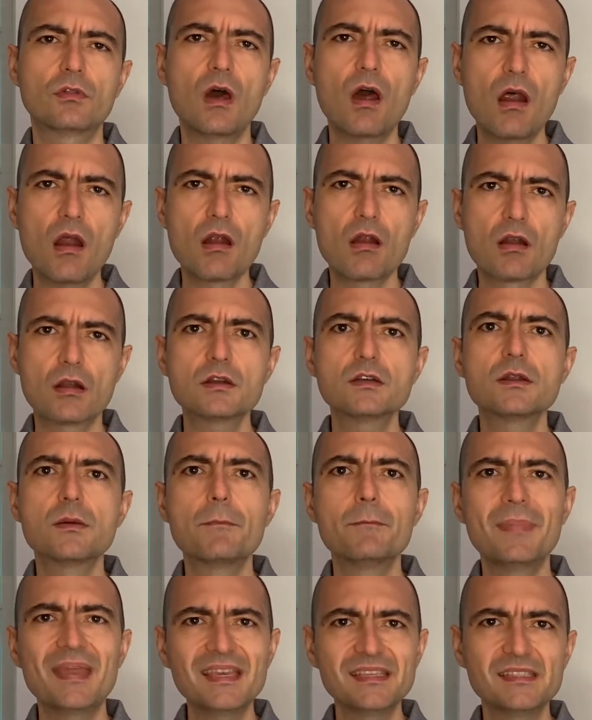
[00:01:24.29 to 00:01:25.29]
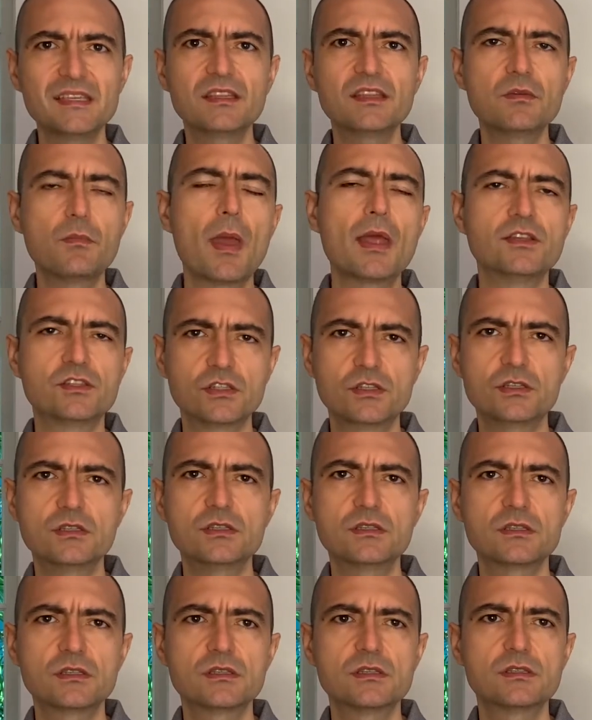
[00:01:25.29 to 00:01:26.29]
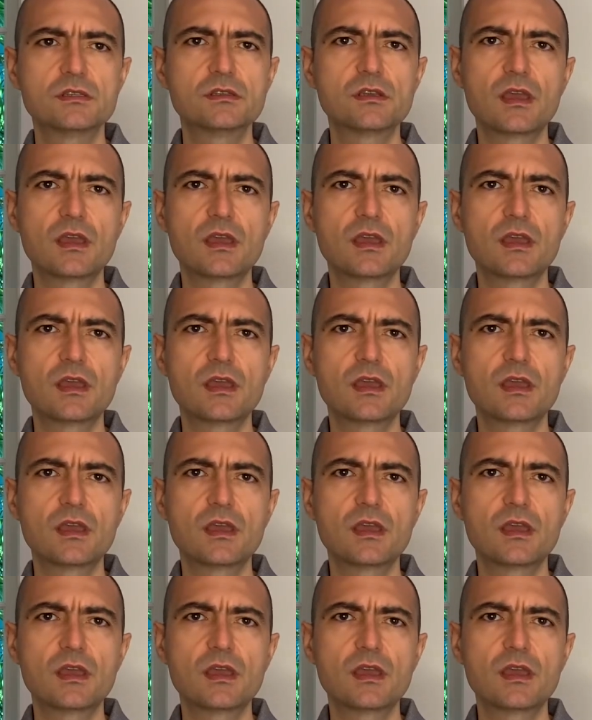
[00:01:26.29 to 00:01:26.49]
R, basic dimensions,